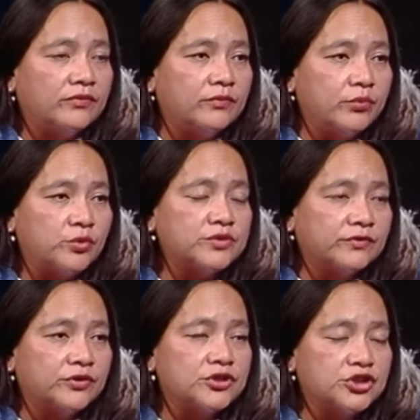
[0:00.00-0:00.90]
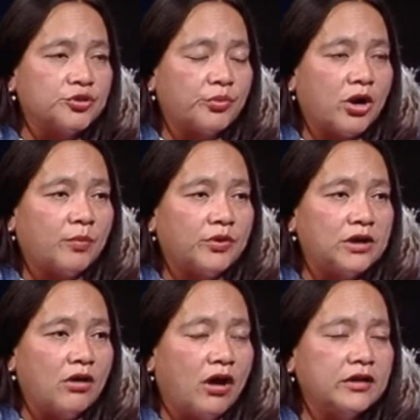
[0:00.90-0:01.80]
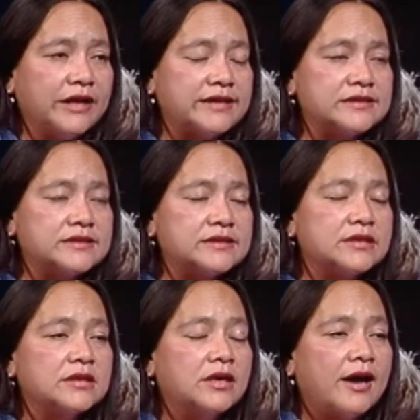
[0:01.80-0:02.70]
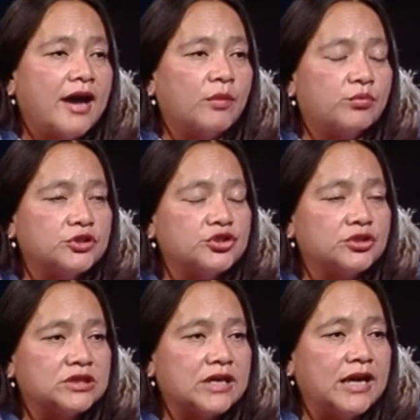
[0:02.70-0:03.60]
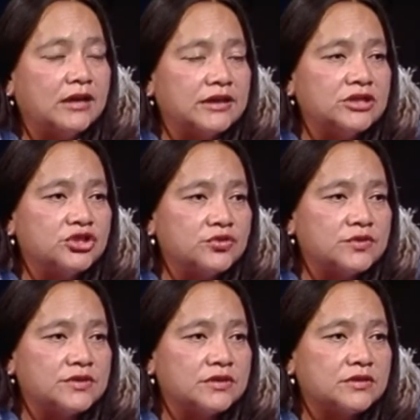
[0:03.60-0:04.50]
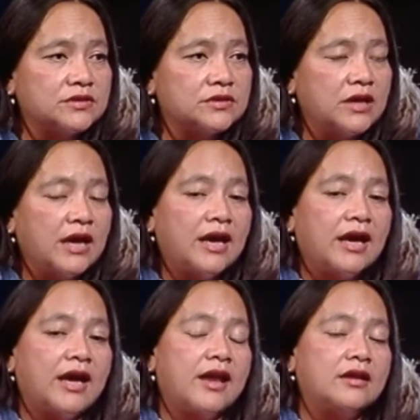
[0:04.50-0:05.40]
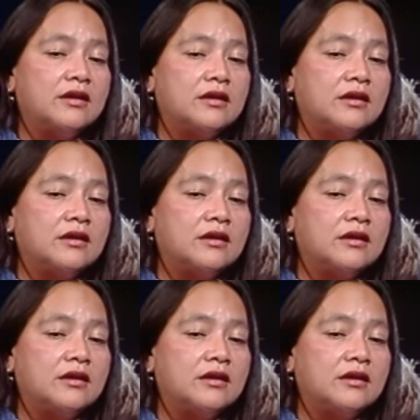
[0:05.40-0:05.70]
most first-year property law classes Aboriginal title issues. And